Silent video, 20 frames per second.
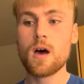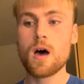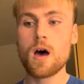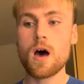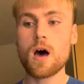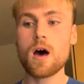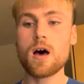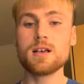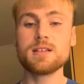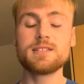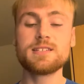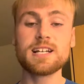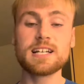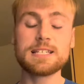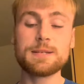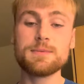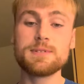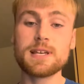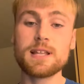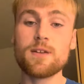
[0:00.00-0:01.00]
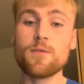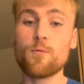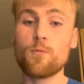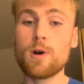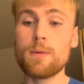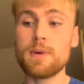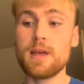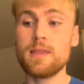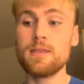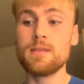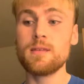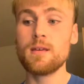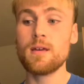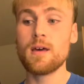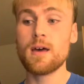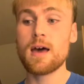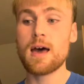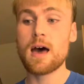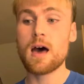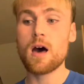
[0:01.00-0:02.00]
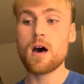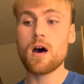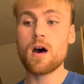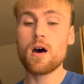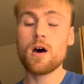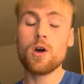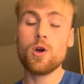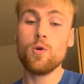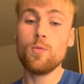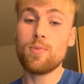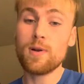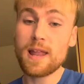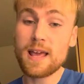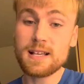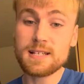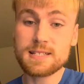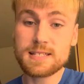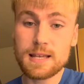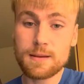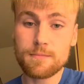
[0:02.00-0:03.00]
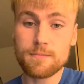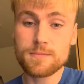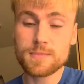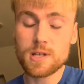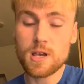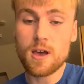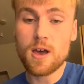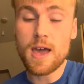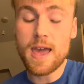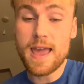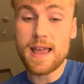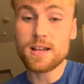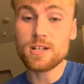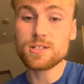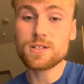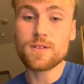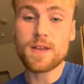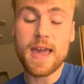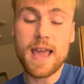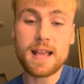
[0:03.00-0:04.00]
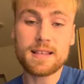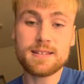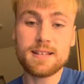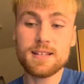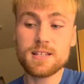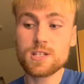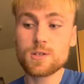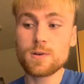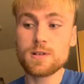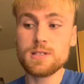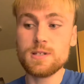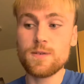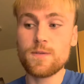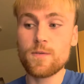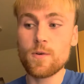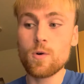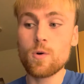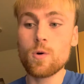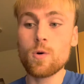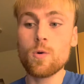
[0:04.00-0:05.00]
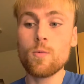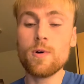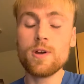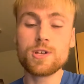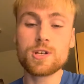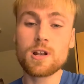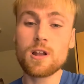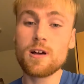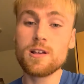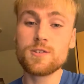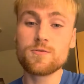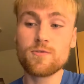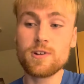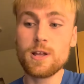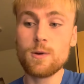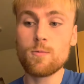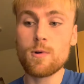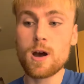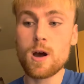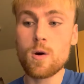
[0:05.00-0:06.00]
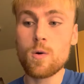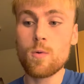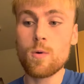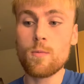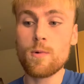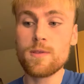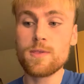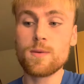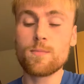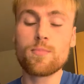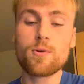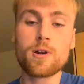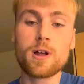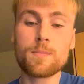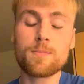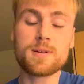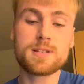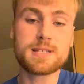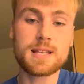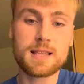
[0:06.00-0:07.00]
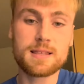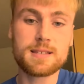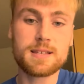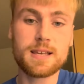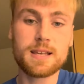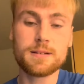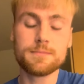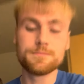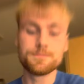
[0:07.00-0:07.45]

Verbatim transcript: 60% uh, of women uh, who play Sims are aged 18 to 24, which aligns really well with the product Pasante.